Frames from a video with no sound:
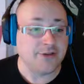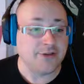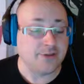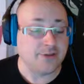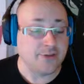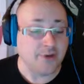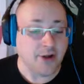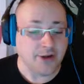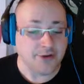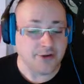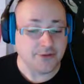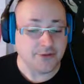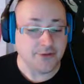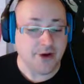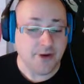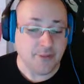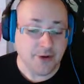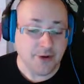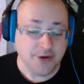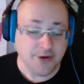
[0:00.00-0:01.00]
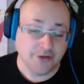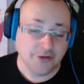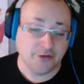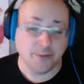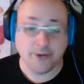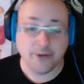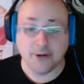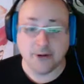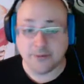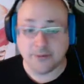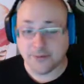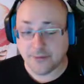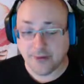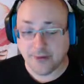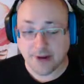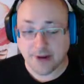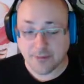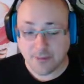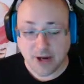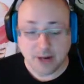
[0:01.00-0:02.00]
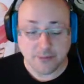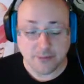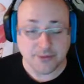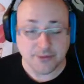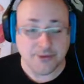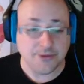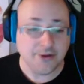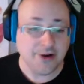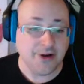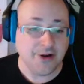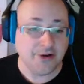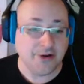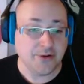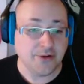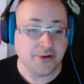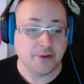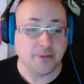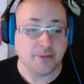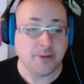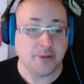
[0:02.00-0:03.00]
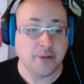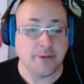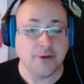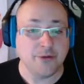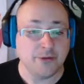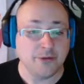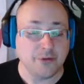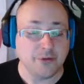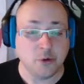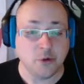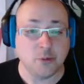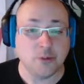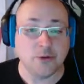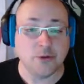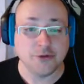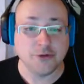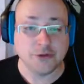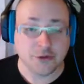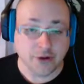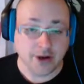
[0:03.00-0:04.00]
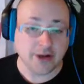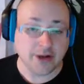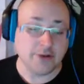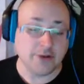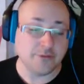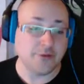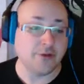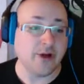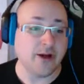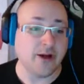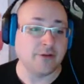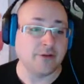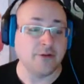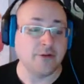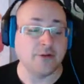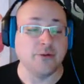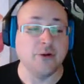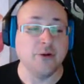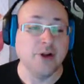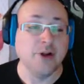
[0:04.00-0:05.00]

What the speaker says: of enemies. You'll be able to like pop another heal or maybe use an orbital strike if you have to.